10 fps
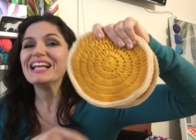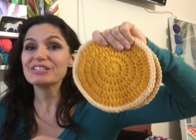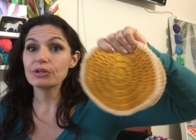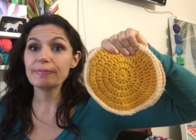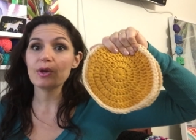
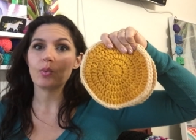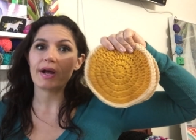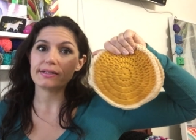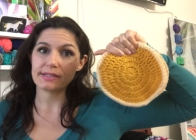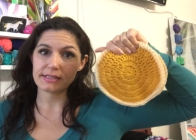Took me a
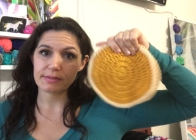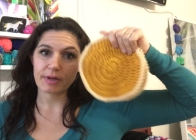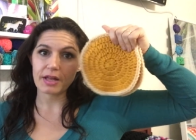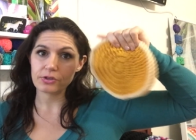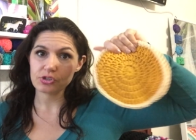while to get some
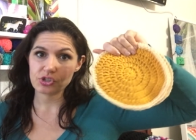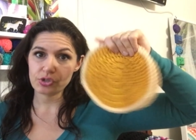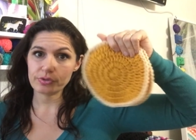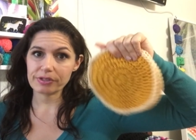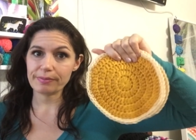colors
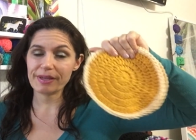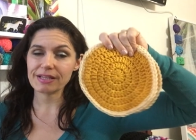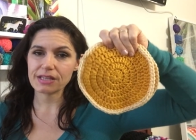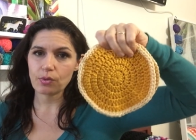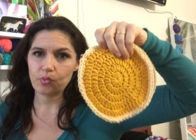chosen
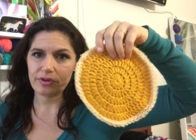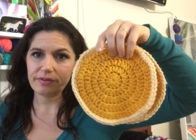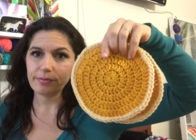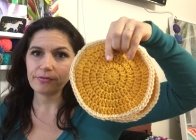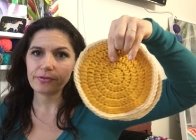because I would
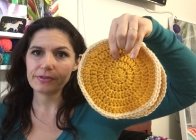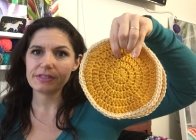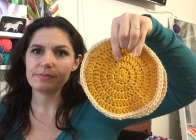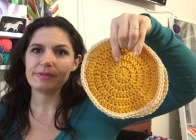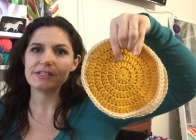have preferred
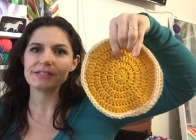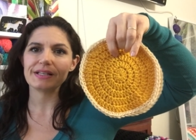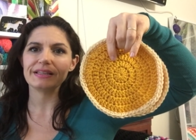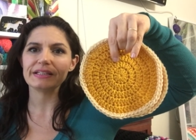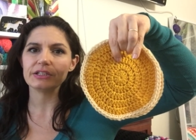this be just
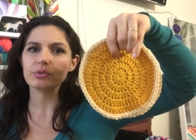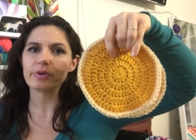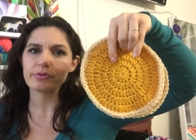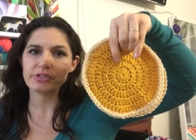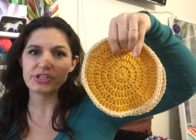a little
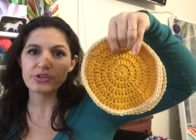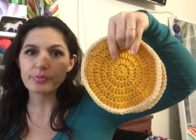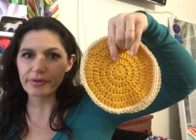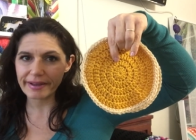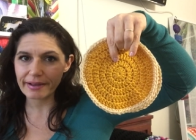roastier
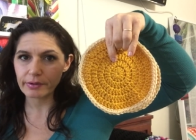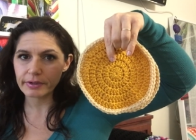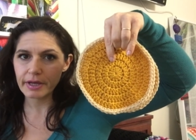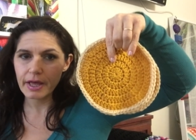brown,